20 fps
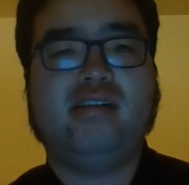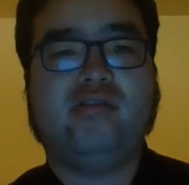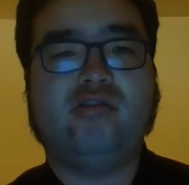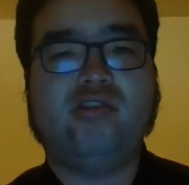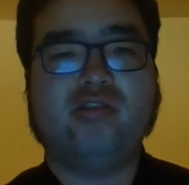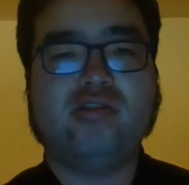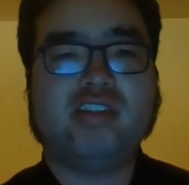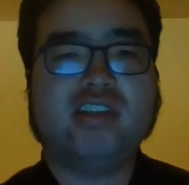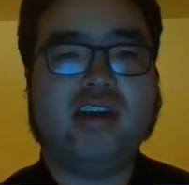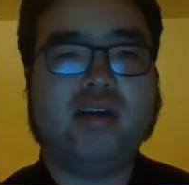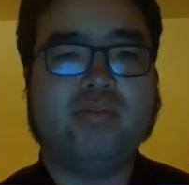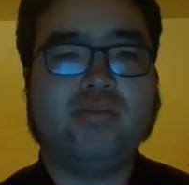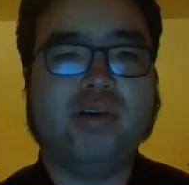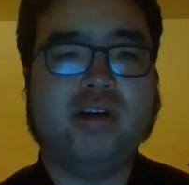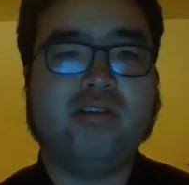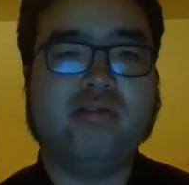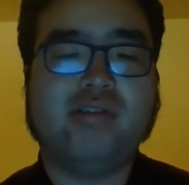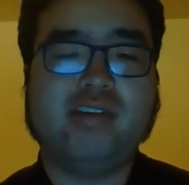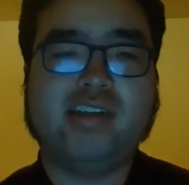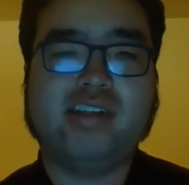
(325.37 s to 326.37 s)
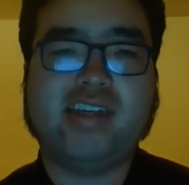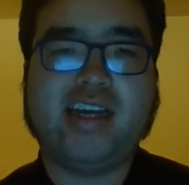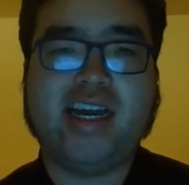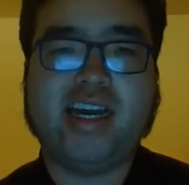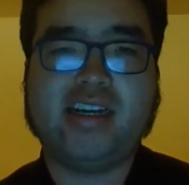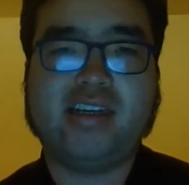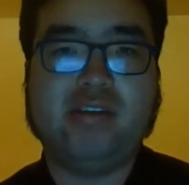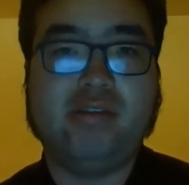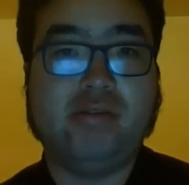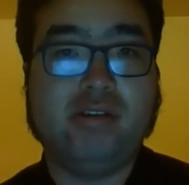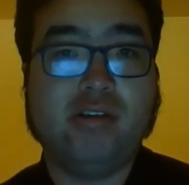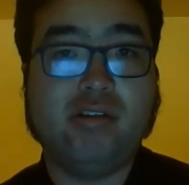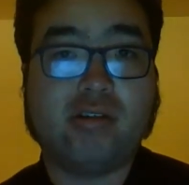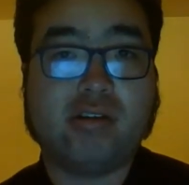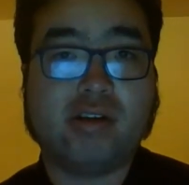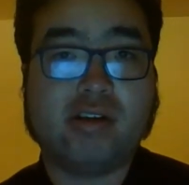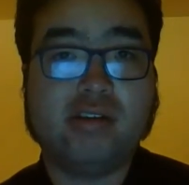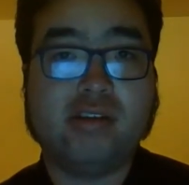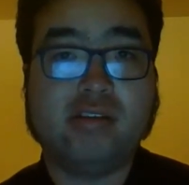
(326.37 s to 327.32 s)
Rochambeau would attack New York,